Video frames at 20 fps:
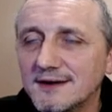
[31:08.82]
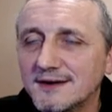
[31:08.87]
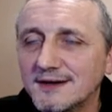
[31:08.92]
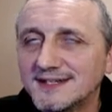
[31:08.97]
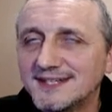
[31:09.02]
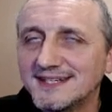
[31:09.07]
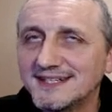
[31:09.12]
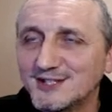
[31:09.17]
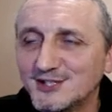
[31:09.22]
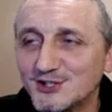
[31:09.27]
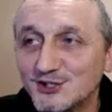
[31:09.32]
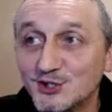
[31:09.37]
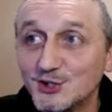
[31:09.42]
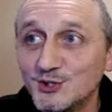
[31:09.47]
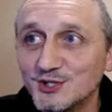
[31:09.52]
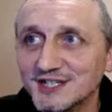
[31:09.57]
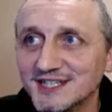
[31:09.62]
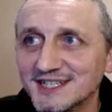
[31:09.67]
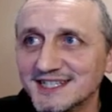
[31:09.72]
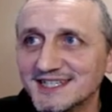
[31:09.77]

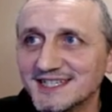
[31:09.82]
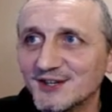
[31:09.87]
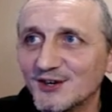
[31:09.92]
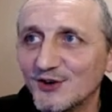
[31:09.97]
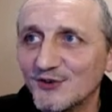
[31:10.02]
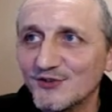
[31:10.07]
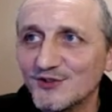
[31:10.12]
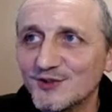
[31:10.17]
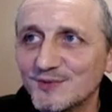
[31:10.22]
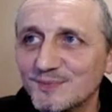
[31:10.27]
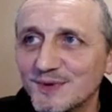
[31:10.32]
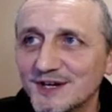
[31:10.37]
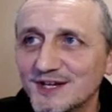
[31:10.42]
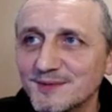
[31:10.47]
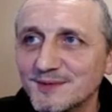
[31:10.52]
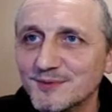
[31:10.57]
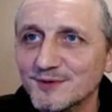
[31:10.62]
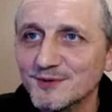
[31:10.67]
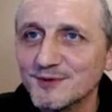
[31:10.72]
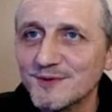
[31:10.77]
students of the
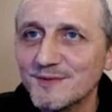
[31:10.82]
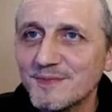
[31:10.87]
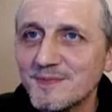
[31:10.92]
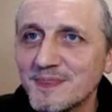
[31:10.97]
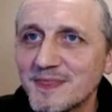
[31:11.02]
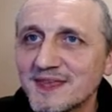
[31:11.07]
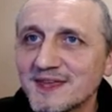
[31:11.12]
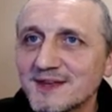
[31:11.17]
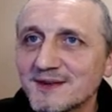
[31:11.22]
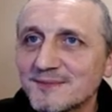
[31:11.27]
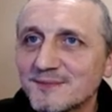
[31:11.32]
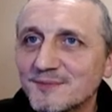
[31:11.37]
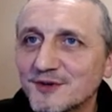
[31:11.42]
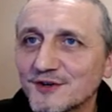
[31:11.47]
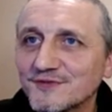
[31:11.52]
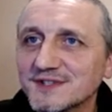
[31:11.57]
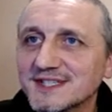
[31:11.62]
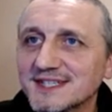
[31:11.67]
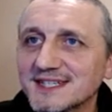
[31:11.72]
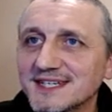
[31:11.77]
Bible
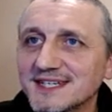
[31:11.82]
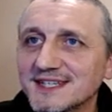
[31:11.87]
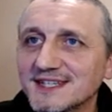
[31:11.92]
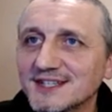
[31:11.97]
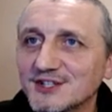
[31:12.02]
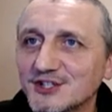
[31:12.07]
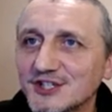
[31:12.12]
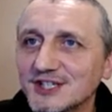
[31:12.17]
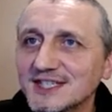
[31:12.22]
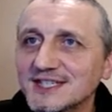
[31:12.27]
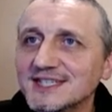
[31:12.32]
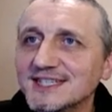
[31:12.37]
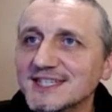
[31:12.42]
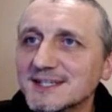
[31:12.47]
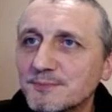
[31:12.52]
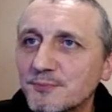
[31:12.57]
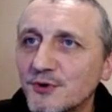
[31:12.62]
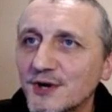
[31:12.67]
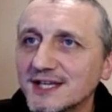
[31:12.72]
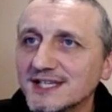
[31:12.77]
prophecy that Jesus'
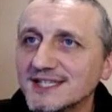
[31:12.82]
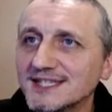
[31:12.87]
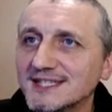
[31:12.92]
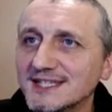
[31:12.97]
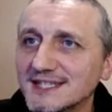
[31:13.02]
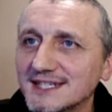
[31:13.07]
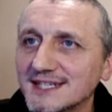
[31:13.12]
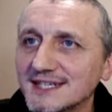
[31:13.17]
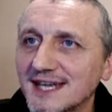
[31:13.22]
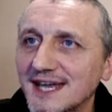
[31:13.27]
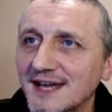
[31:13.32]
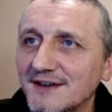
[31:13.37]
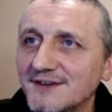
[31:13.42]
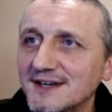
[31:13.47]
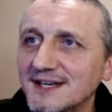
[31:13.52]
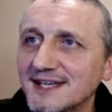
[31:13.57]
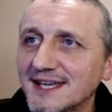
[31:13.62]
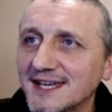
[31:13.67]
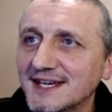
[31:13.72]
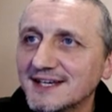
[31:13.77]
presence in heavenly
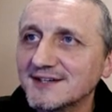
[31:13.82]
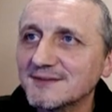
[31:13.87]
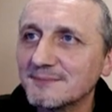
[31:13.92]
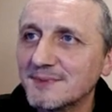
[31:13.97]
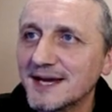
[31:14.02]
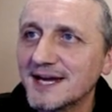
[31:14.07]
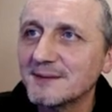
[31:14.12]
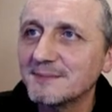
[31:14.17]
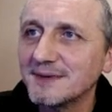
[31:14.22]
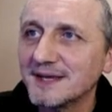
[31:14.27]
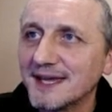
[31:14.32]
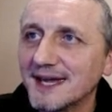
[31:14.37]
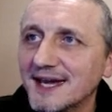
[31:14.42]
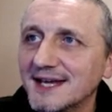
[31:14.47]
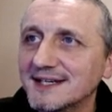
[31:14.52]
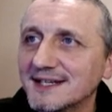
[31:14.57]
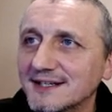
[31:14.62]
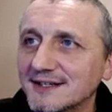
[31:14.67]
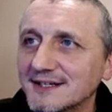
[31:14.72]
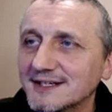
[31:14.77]
kingdom power began
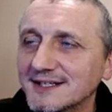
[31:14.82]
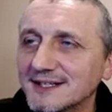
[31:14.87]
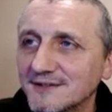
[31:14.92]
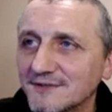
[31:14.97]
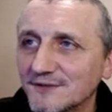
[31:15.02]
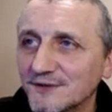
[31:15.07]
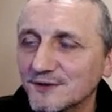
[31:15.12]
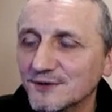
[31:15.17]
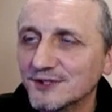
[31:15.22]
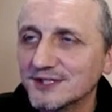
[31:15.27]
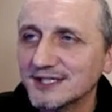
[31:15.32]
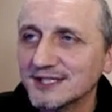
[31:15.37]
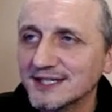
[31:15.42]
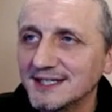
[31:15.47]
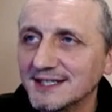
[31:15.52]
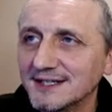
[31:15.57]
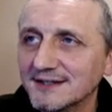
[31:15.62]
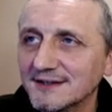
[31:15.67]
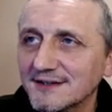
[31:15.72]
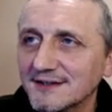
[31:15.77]
in
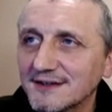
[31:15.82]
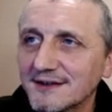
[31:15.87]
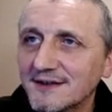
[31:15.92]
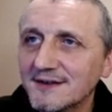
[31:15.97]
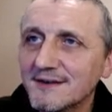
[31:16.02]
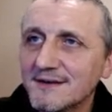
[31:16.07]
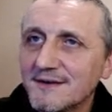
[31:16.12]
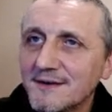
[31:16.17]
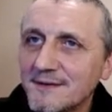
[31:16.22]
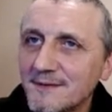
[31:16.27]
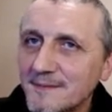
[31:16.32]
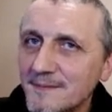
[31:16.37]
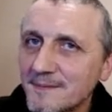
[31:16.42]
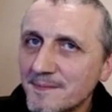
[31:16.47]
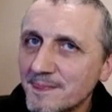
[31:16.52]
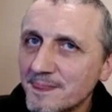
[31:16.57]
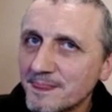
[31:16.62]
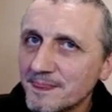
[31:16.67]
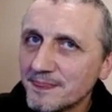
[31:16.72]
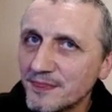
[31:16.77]
1914.
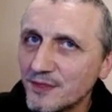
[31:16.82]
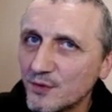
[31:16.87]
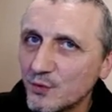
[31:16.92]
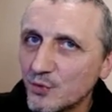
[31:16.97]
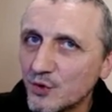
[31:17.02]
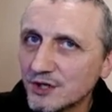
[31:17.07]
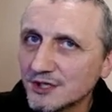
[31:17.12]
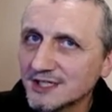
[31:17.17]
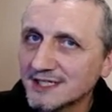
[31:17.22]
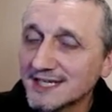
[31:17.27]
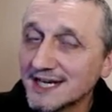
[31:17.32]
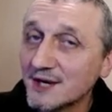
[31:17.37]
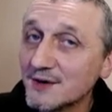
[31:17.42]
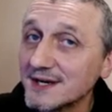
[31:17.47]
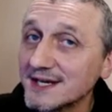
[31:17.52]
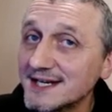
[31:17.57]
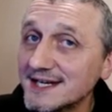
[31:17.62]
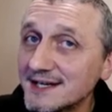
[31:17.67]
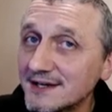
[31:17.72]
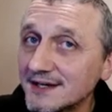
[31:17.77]
The Watchtower
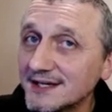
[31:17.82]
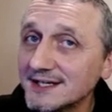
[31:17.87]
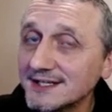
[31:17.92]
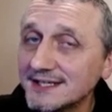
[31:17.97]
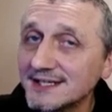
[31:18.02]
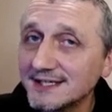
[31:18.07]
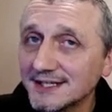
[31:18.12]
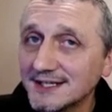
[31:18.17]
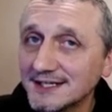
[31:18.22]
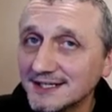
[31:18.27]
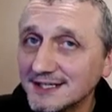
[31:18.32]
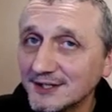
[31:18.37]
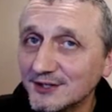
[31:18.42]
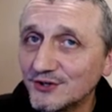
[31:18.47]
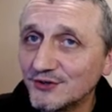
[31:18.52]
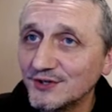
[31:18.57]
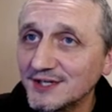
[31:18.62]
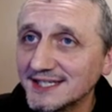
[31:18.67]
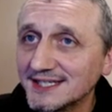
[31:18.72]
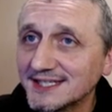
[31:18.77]
in
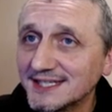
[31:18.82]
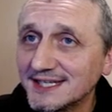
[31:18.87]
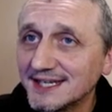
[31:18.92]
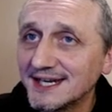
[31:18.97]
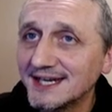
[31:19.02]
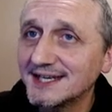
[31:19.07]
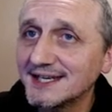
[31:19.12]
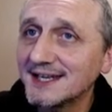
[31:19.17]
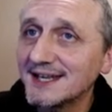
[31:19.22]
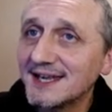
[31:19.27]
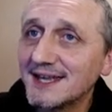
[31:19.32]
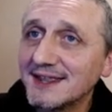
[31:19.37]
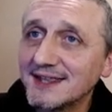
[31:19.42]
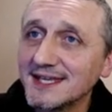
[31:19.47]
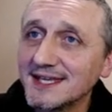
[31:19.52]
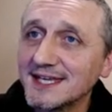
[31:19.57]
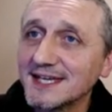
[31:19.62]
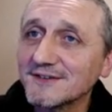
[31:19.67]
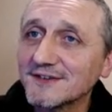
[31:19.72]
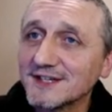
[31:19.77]
1993 said, they
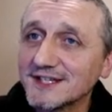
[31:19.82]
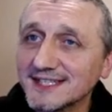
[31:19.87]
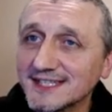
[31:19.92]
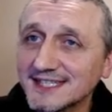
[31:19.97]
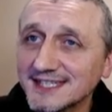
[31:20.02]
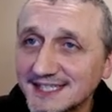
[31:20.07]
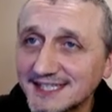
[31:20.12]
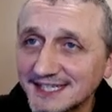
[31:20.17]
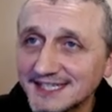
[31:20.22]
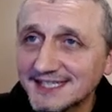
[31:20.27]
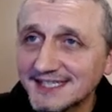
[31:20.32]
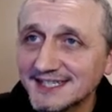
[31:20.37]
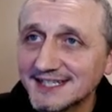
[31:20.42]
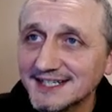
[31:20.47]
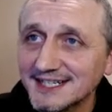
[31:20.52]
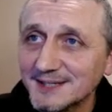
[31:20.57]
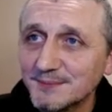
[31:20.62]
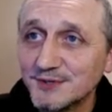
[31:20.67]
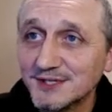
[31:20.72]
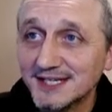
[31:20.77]
have
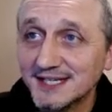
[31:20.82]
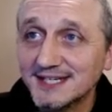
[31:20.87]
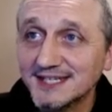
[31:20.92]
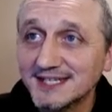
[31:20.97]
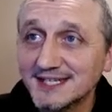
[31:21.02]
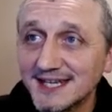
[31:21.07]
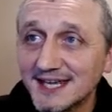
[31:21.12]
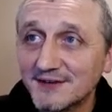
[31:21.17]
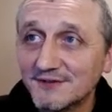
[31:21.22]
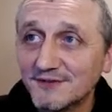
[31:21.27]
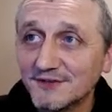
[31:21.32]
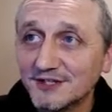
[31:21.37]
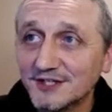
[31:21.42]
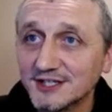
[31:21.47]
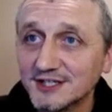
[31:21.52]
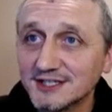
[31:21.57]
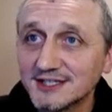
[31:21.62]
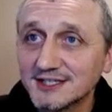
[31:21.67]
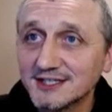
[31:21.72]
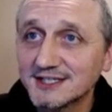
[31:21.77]
consistently presented
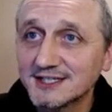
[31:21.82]
evidence